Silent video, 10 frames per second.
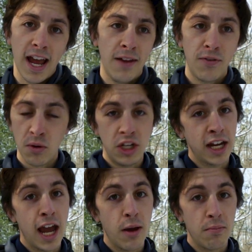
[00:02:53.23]
And if you want to
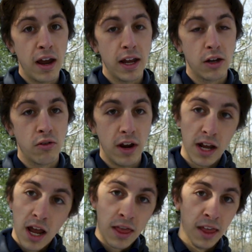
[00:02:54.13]
check out my grid,
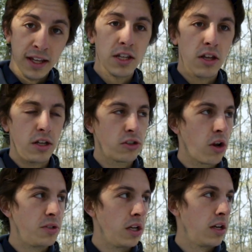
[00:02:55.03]
link's in the
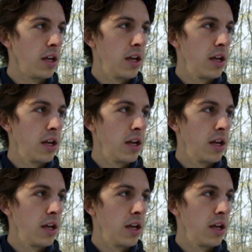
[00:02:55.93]
description.